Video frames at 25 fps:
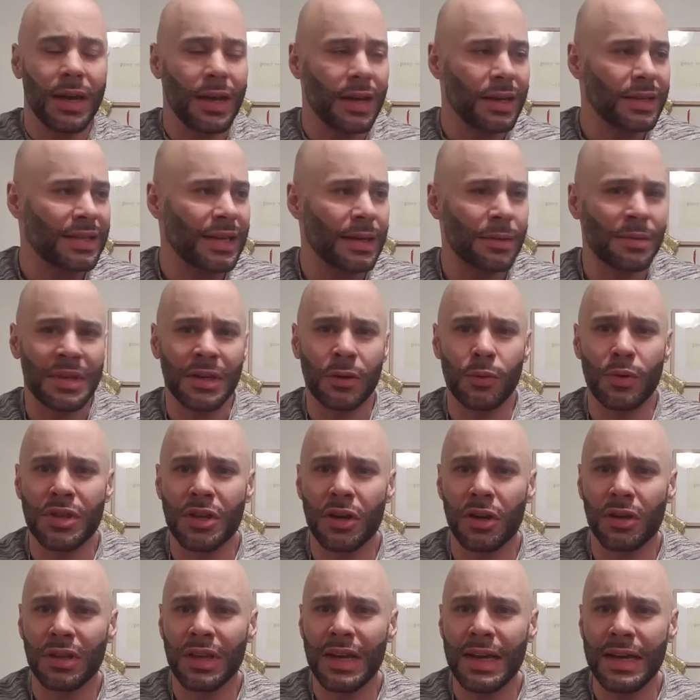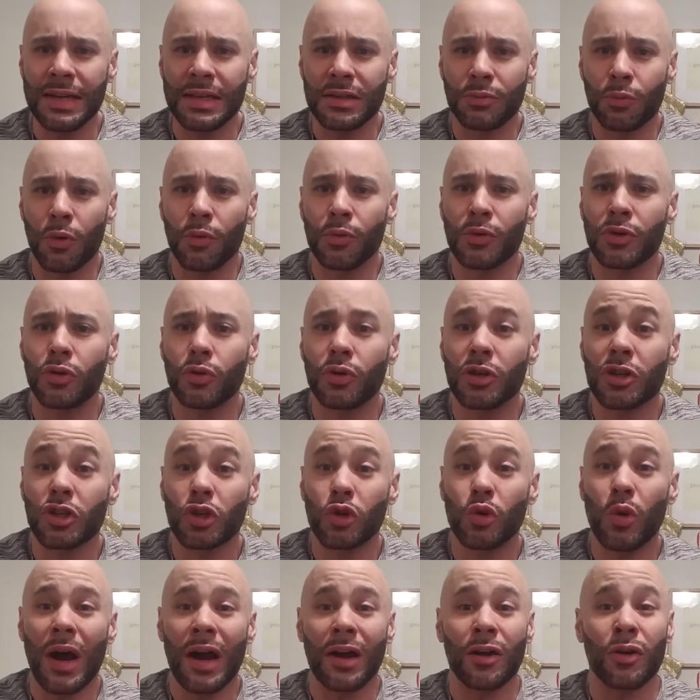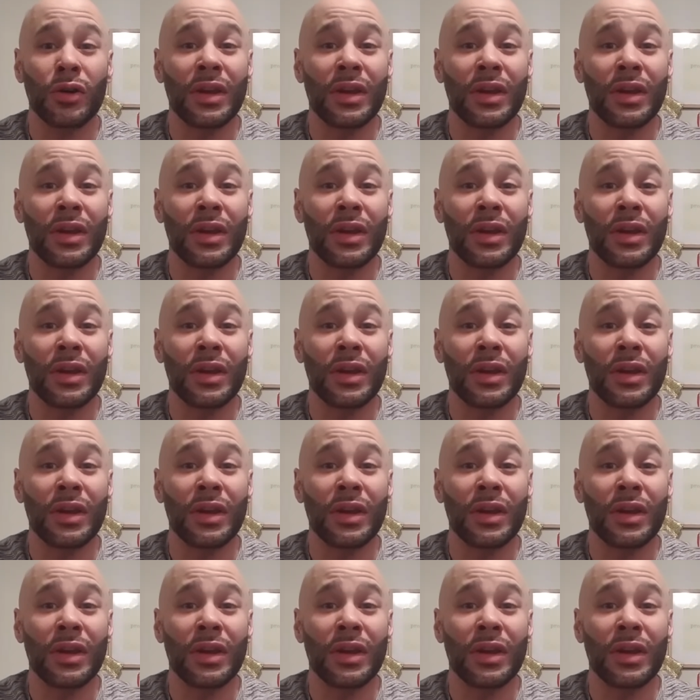Same thing with our legs when we're doing a squat,